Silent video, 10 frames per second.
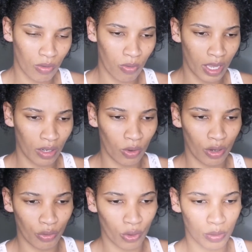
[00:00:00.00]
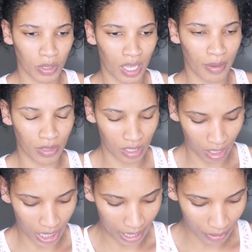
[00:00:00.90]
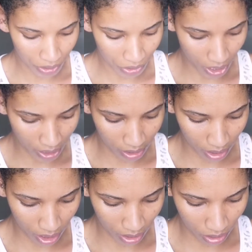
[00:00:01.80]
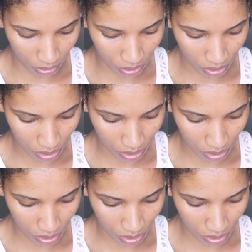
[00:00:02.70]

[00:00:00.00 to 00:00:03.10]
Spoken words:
when law enforcement comes to your house and tries to kill you.